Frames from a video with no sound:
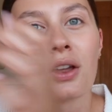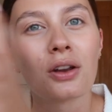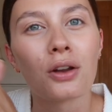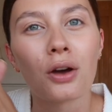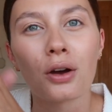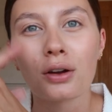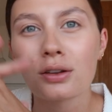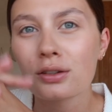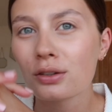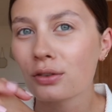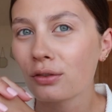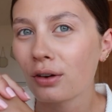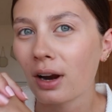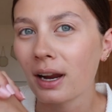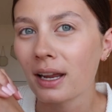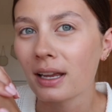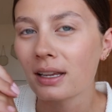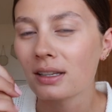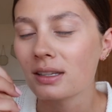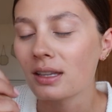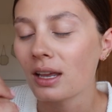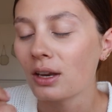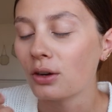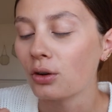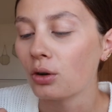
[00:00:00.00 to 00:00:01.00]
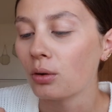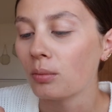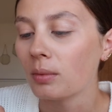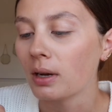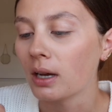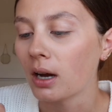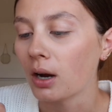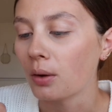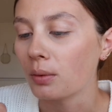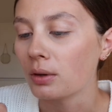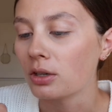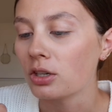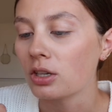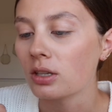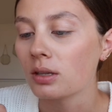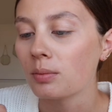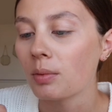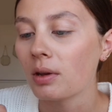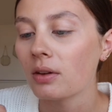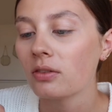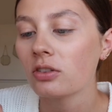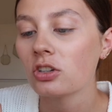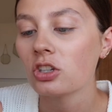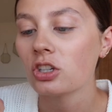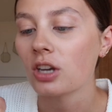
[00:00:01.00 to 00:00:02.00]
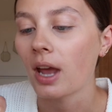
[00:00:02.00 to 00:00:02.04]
as great as they normally are, which is a bit of a